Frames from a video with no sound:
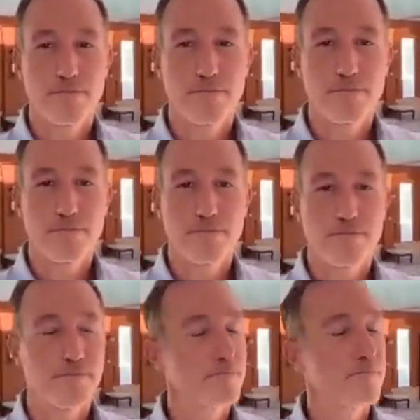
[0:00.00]

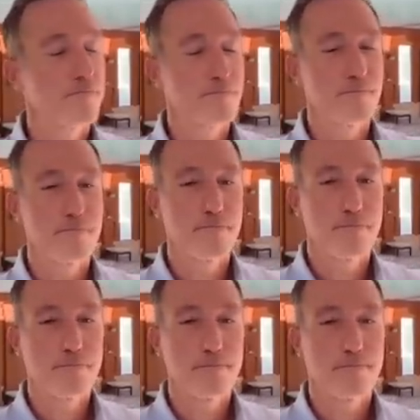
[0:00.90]

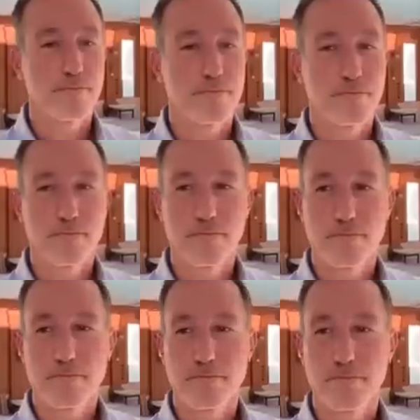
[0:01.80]

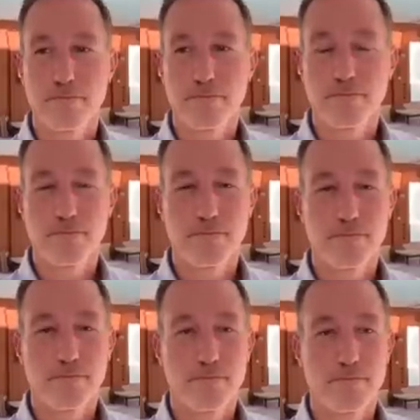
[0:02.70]

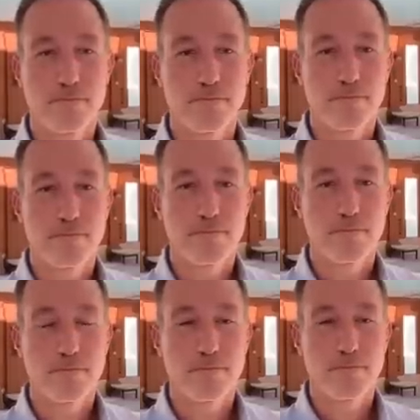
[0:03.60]
This person isn't speaking.